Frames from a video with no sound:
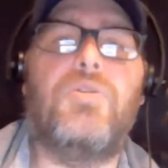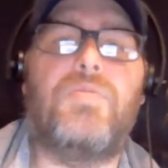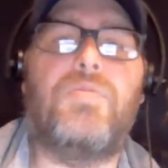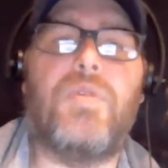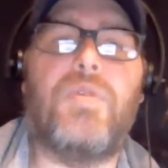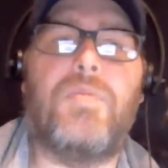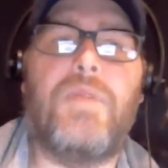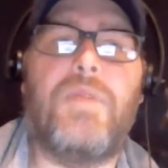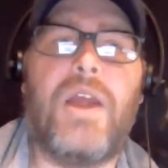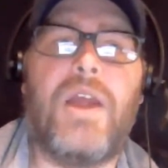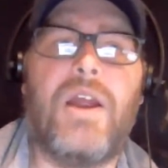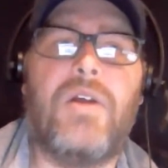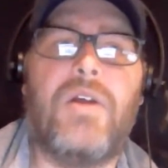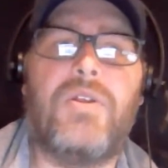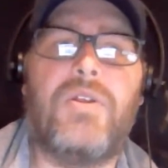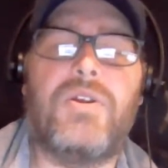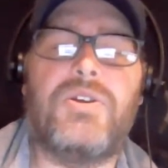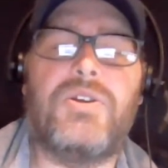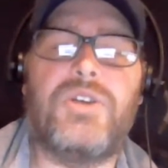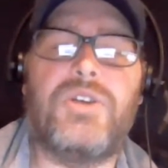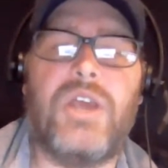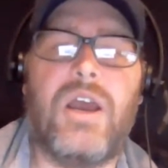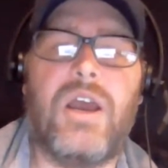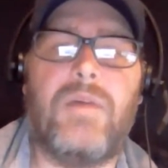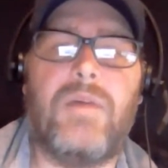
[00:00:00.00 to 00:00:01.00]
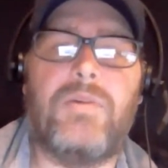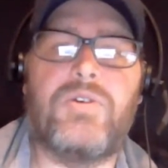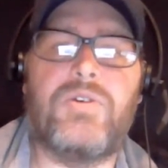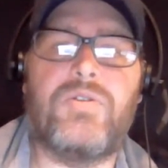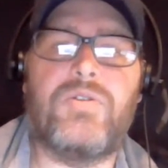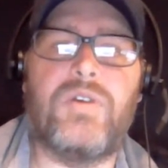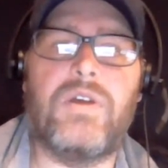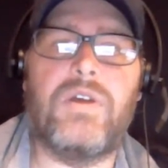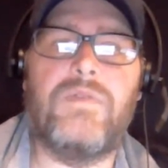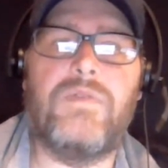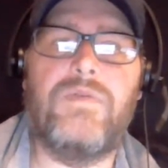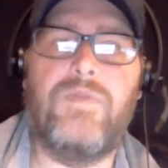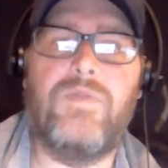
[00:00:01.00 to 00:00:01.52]
to prepare the
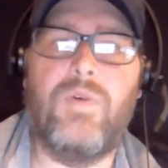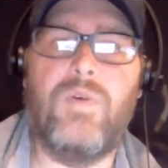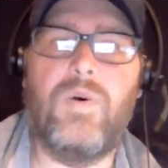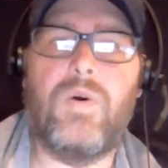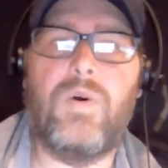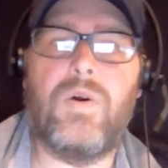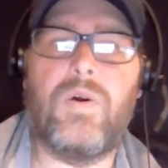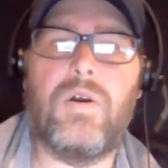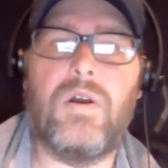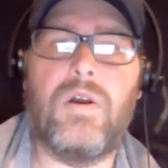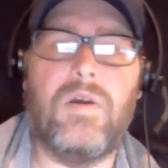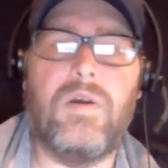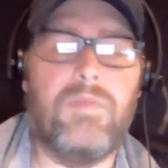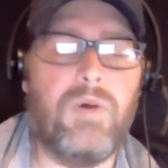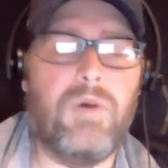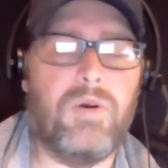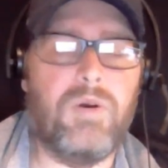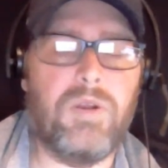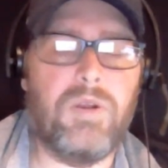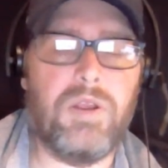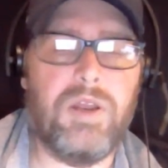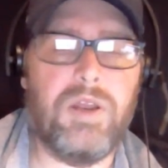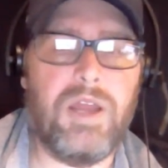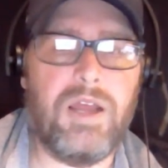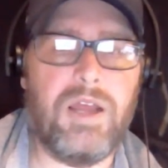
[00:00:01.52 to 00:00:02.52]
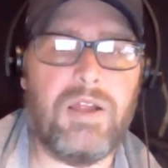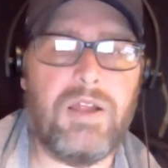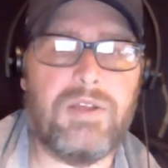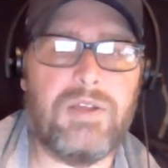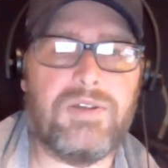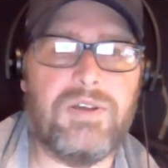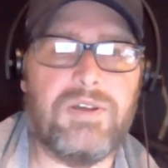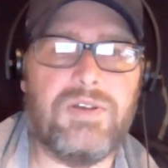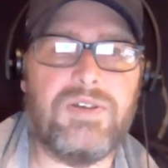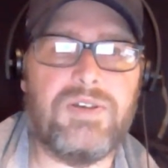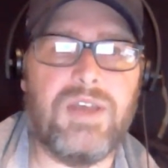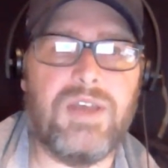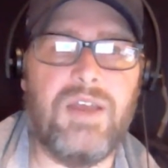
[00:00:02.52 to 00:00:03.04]
geometry for a modal
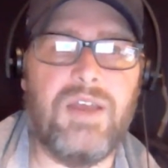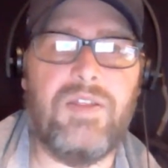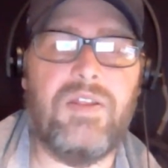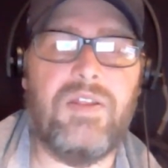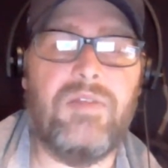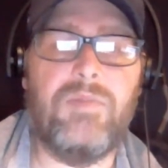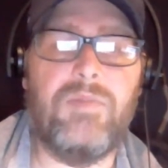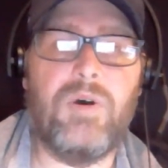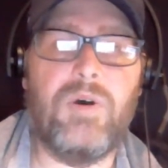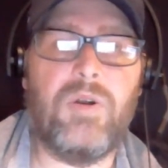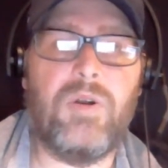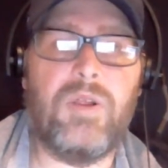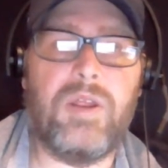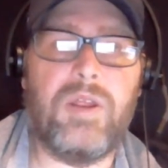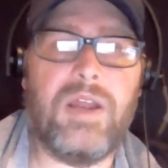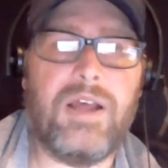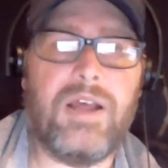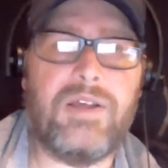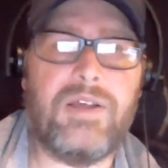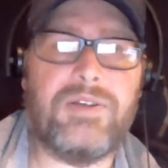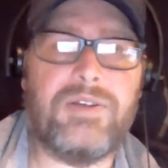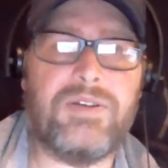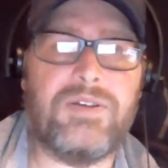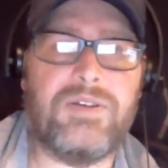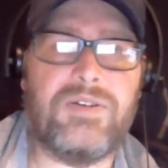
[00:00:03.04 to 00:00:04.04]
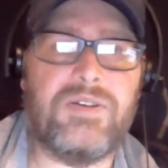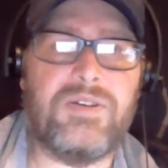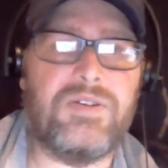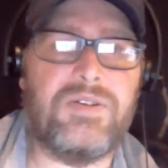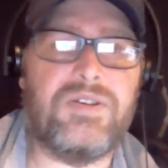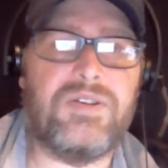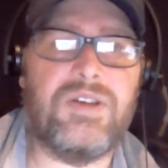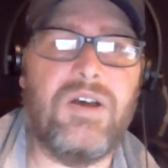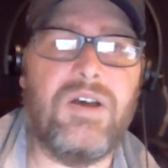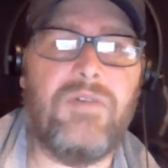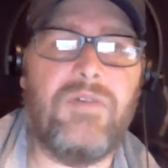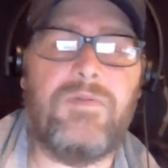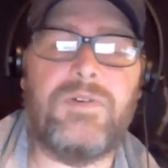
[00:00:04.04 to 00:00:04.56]
analysis. And then the modal analysis
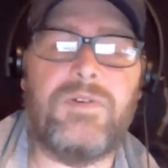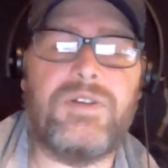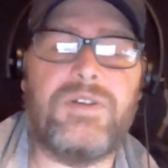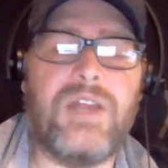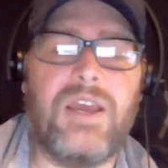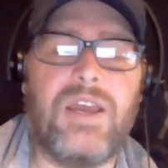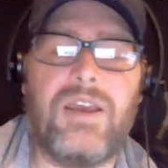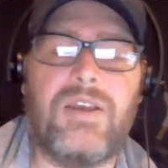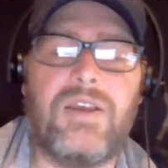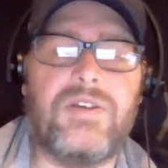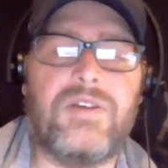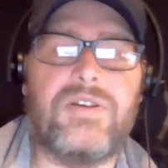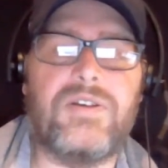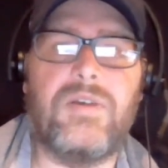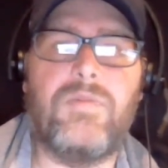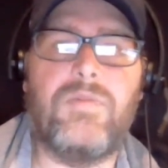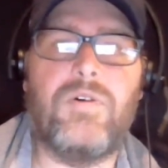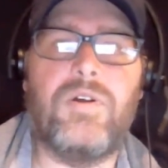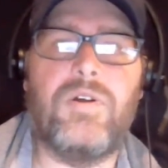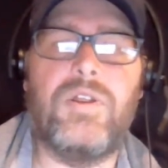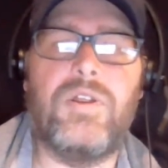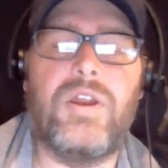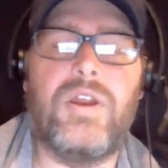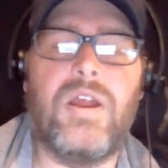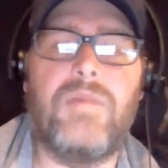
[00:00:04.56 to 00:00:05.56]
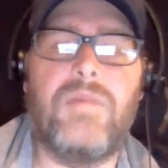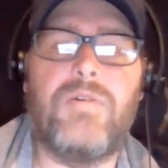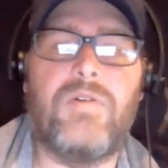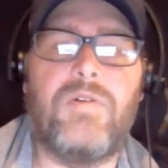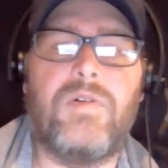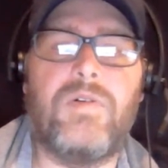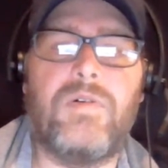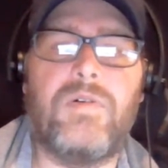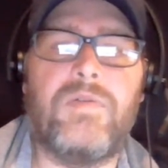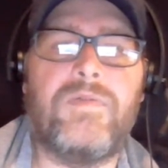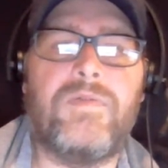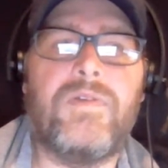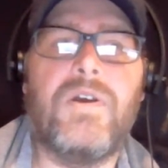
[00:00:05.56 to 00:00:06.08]
itself was taking somewhere in the
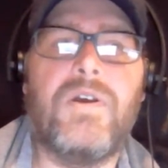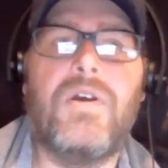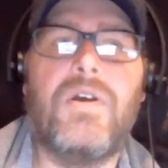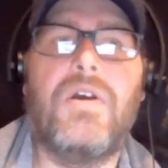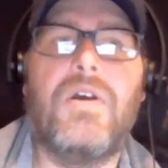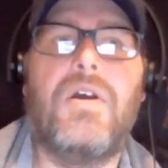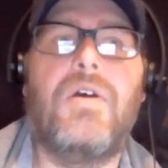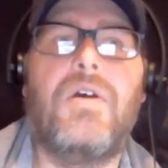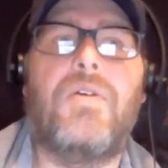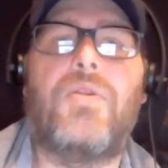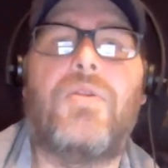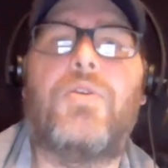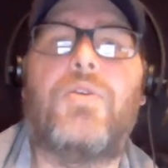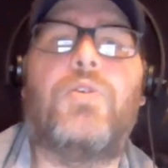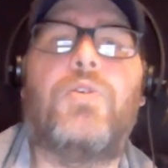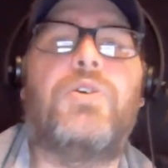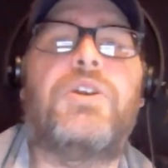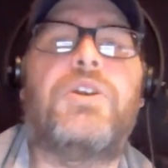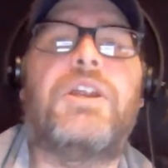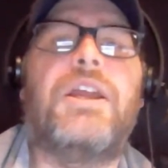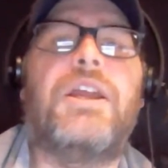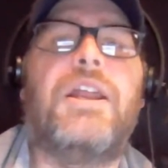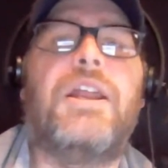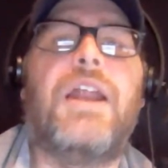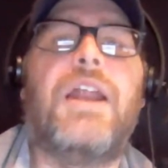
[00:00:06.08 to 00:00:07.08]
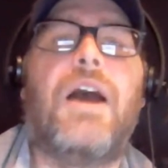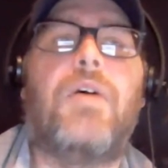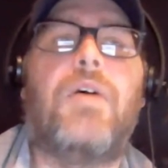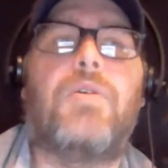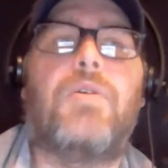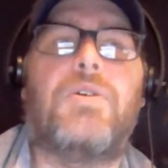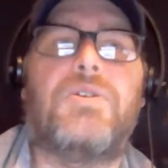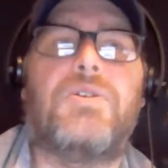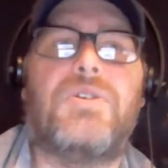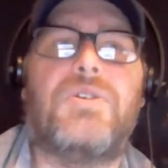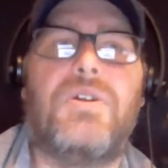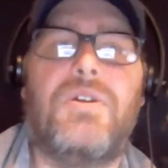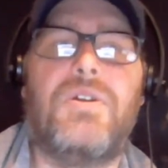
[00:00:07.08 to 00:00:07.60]
neighborhood of 13
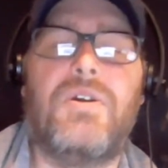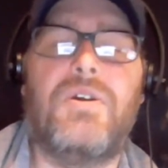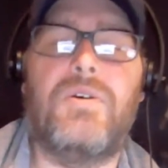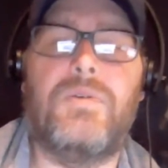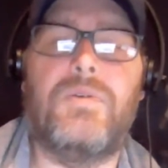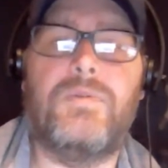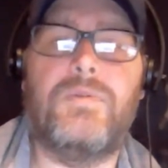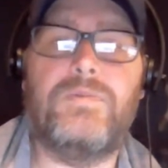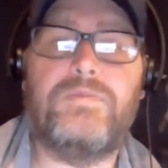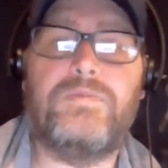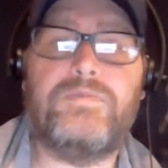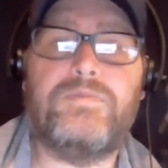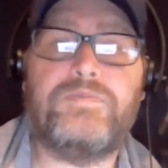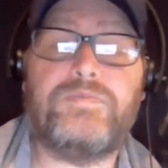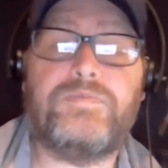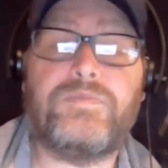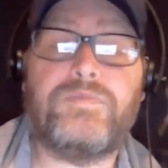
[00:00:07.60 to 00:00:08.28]
hours to do.